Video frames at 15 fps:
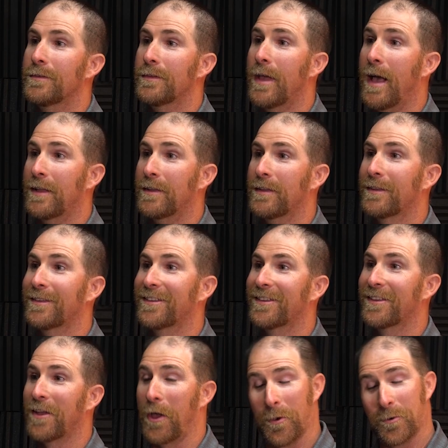Yeah.
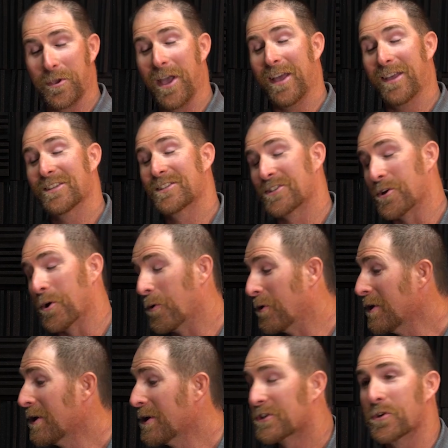Okay.
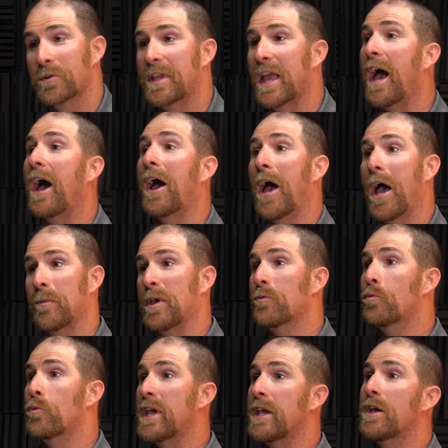So yeah, I
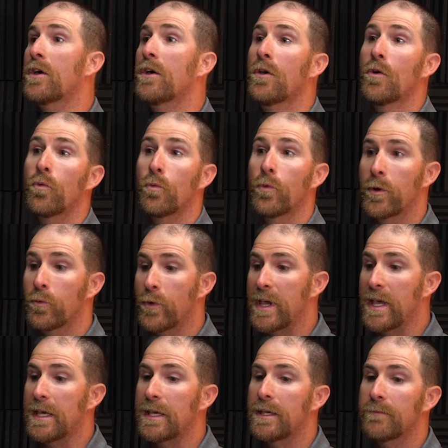mean, when
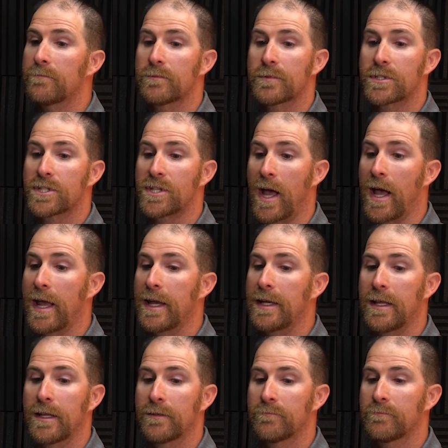we
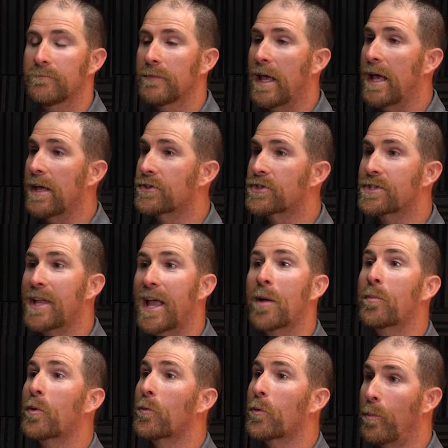sign and
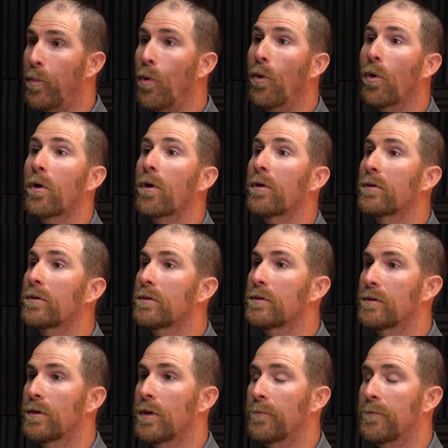stamp a report,
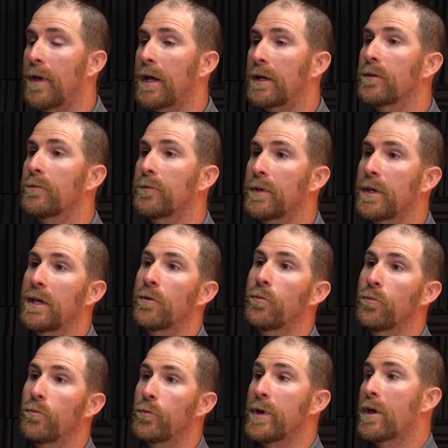effectively,
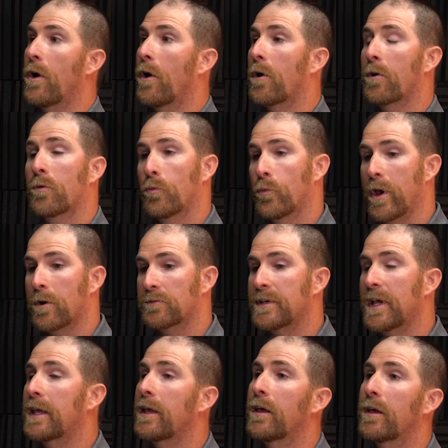we are
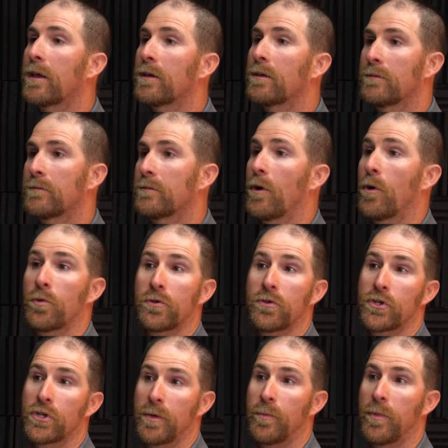taking
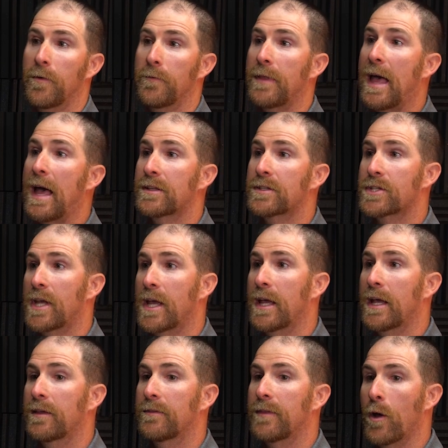ownership of that,
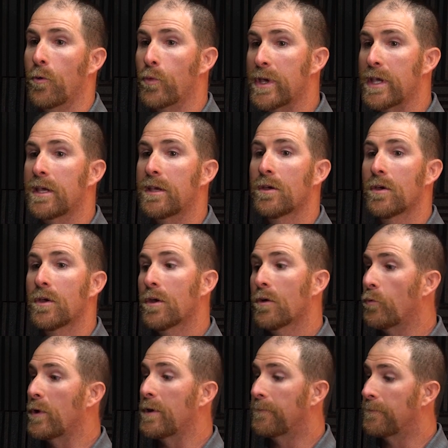saying that we
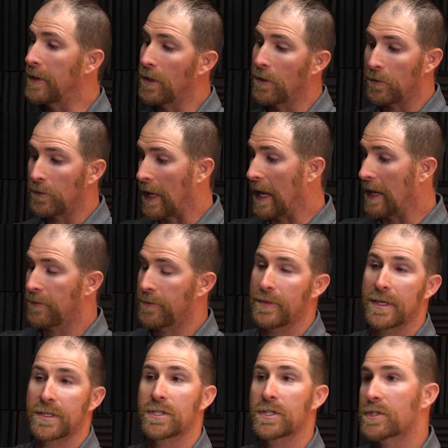feel like
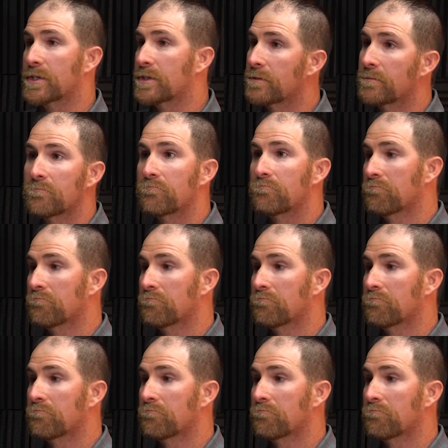this is